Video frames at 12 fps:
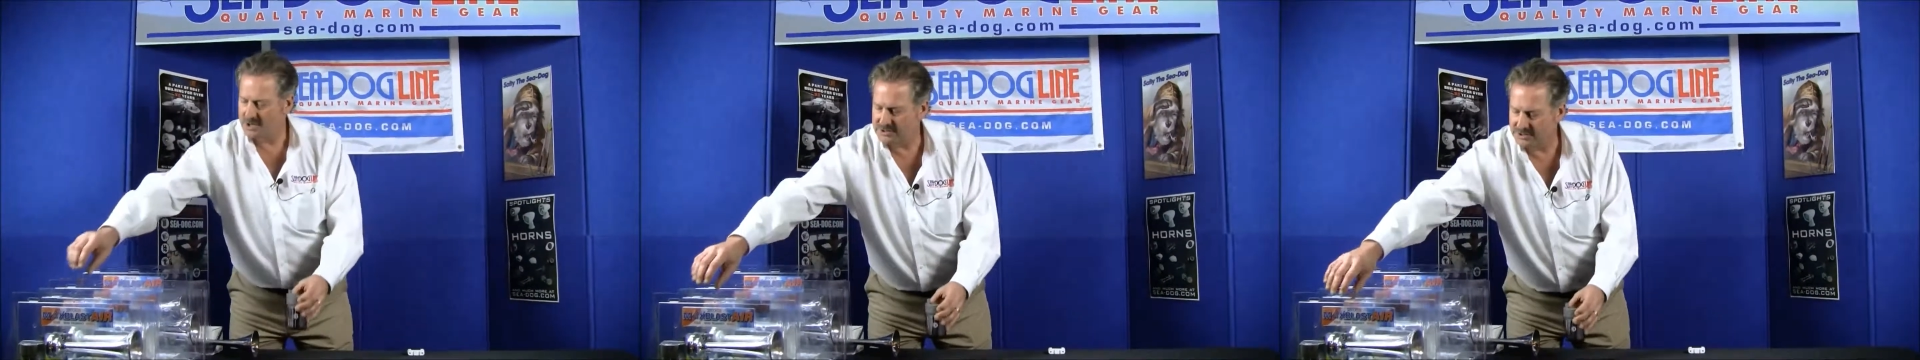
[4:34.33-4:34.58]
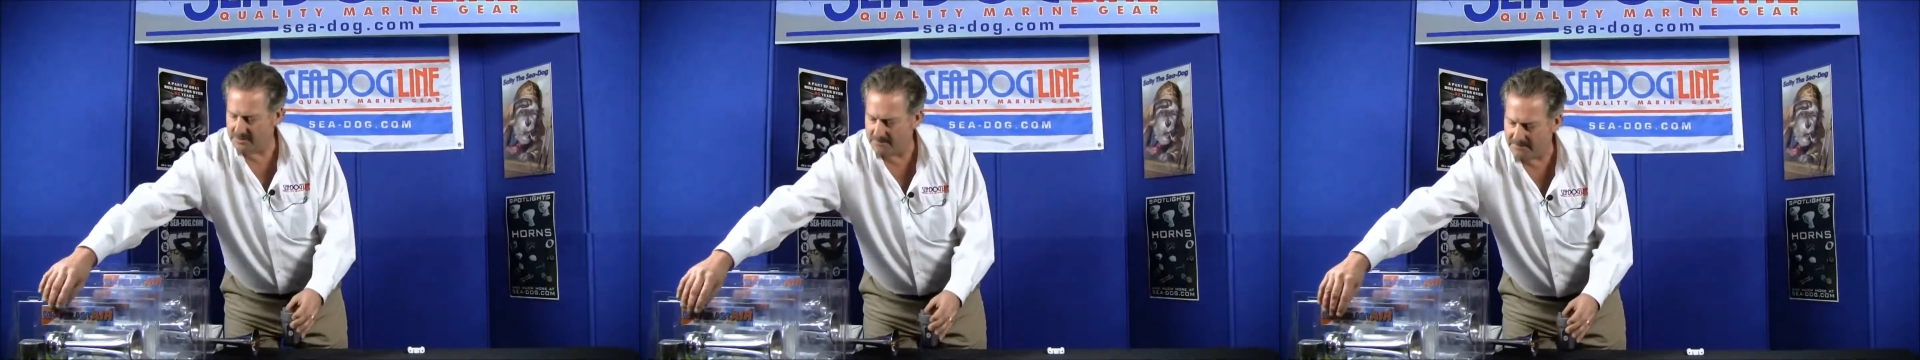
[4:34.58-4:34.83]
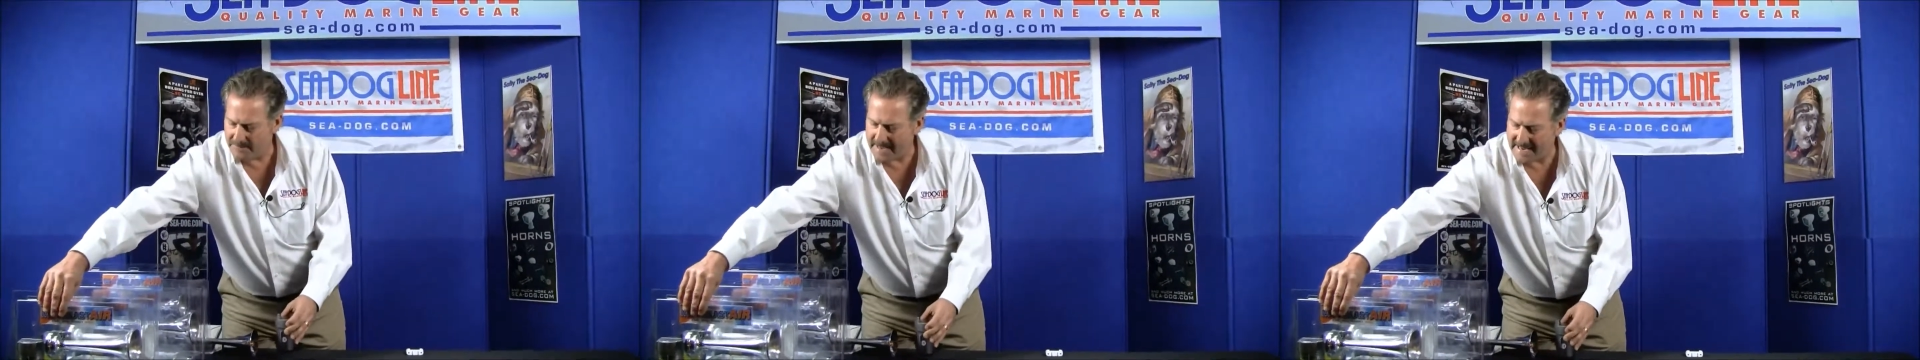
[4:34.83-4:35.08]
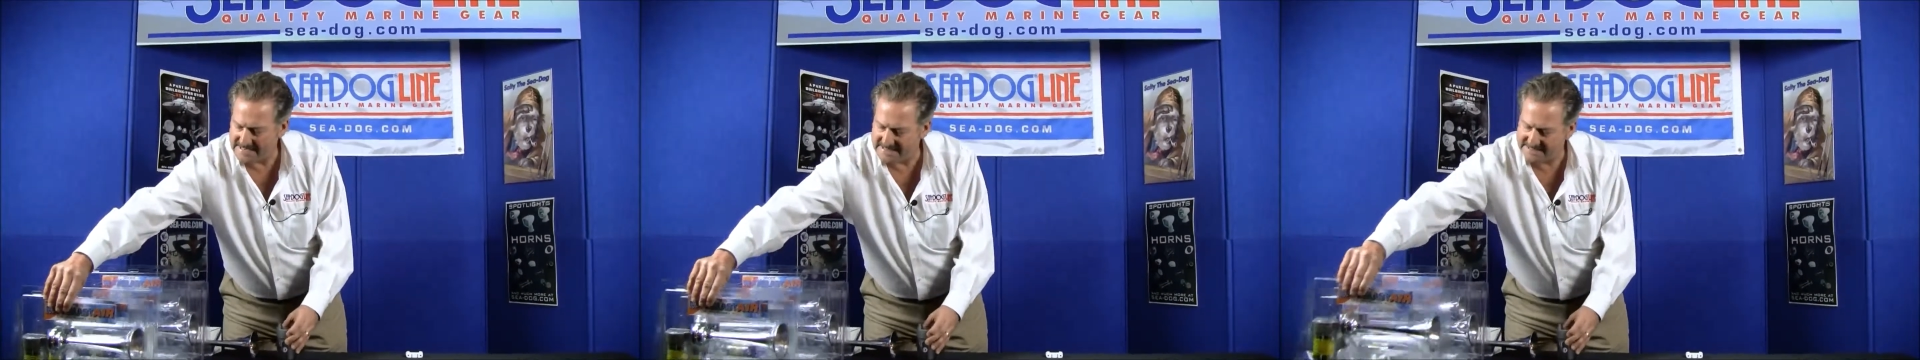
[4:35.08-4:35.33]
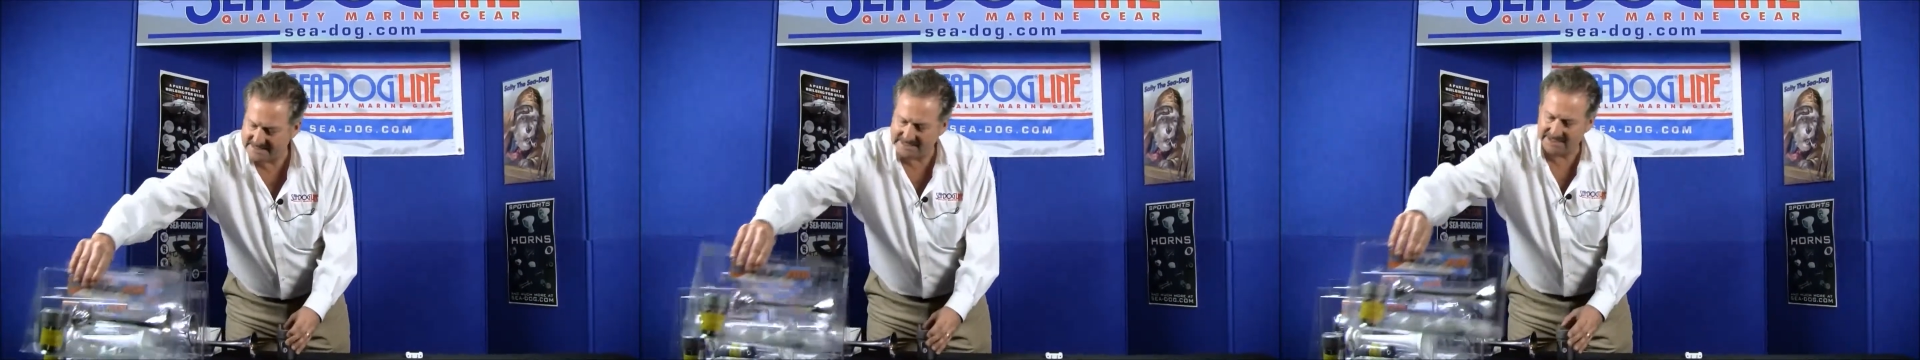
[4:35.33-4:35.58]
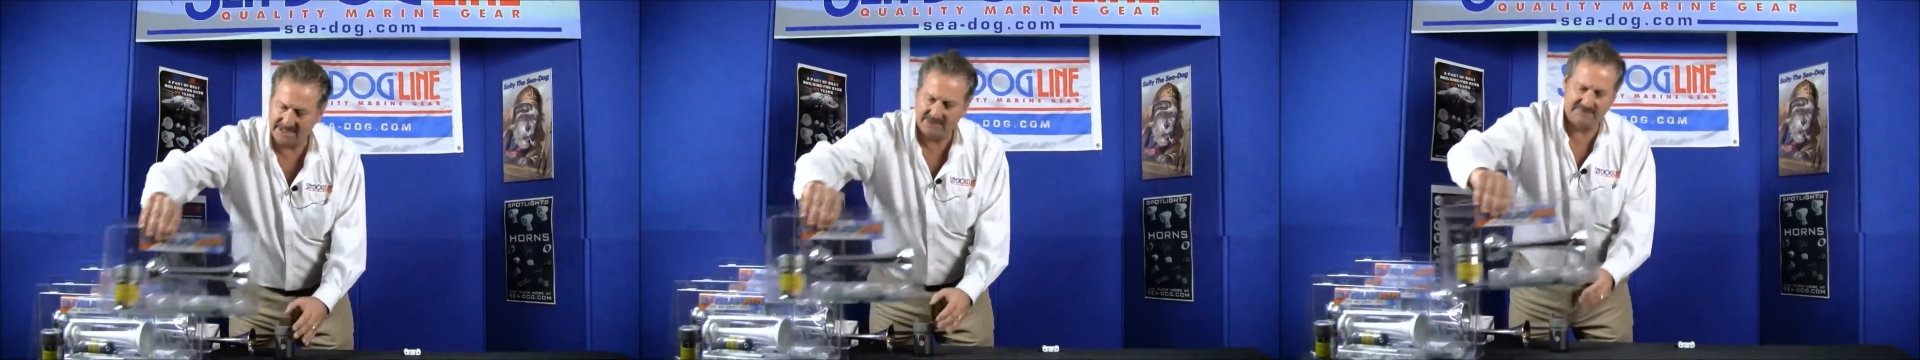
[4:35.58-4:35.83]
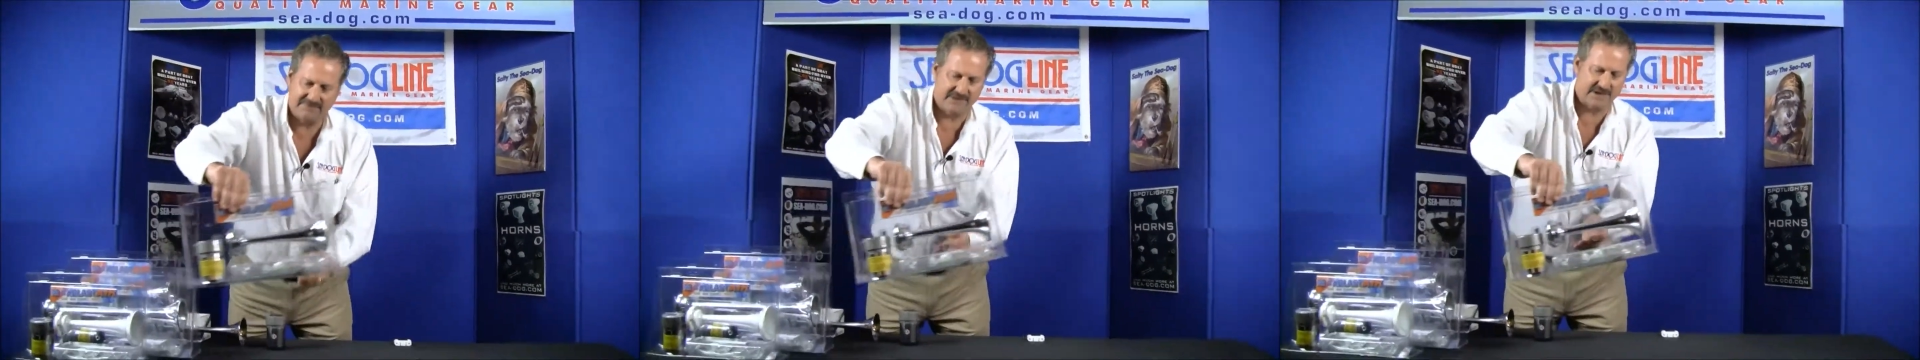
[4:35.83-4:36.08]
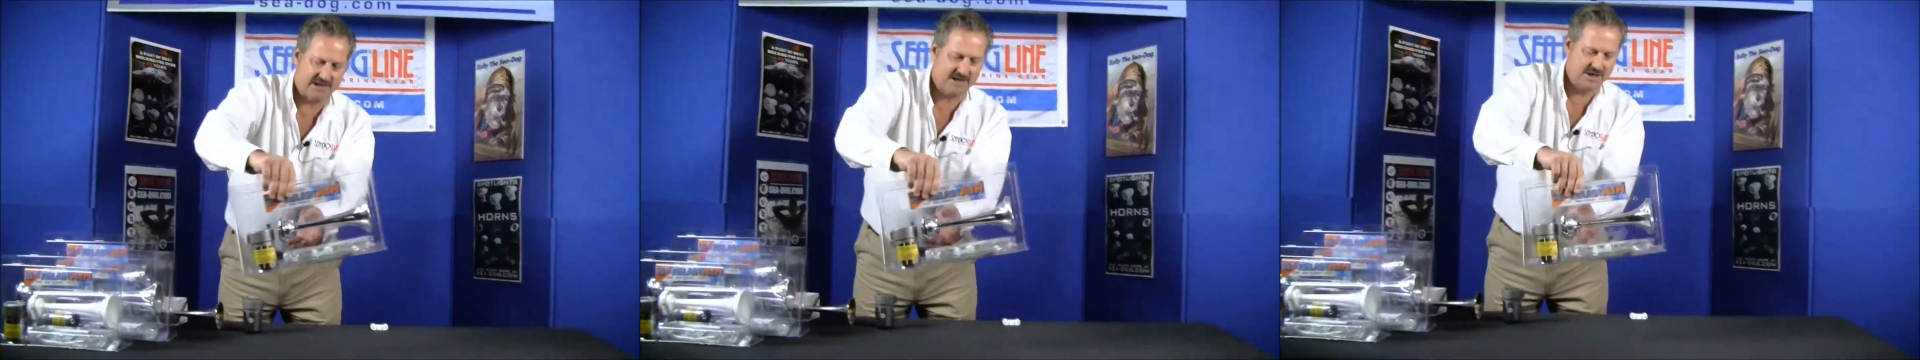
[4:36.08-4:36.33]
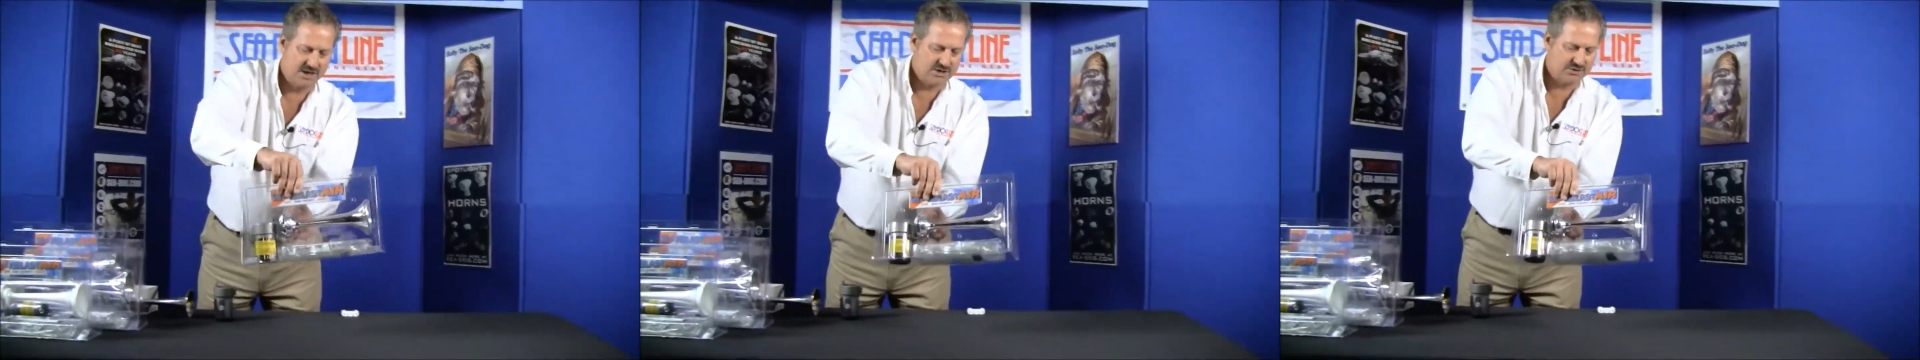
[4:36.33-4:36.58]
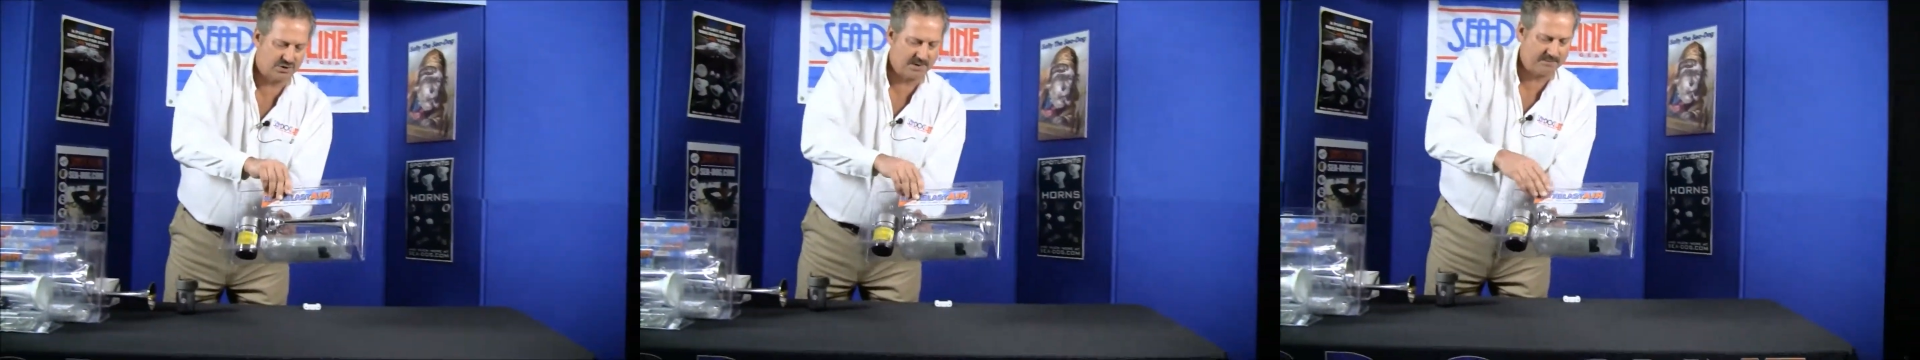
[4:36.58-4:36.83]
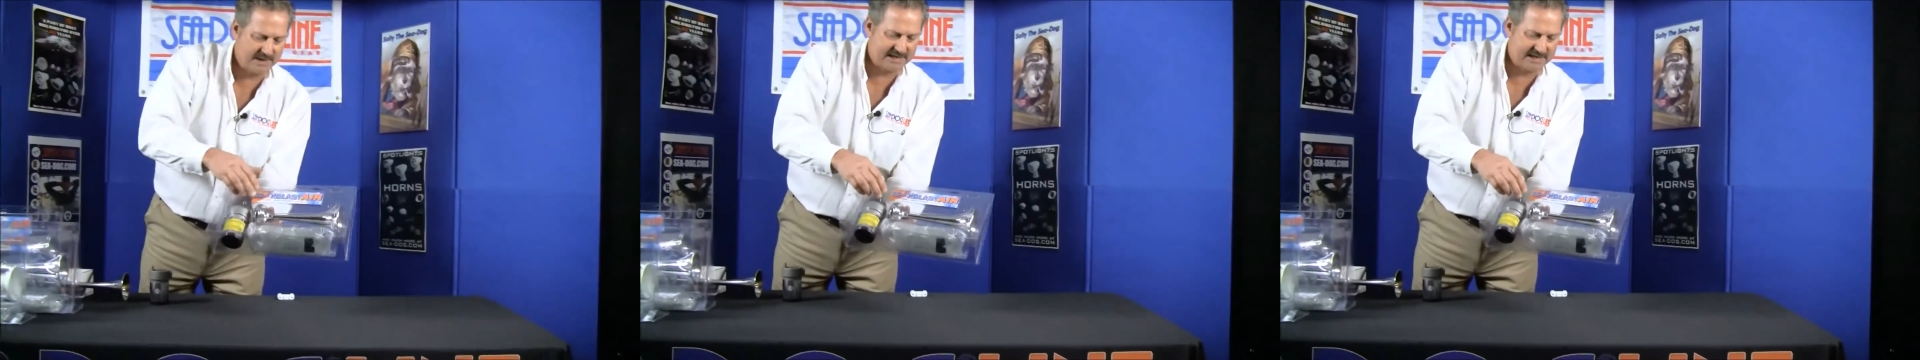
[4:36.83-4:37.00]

to the base of the trumpet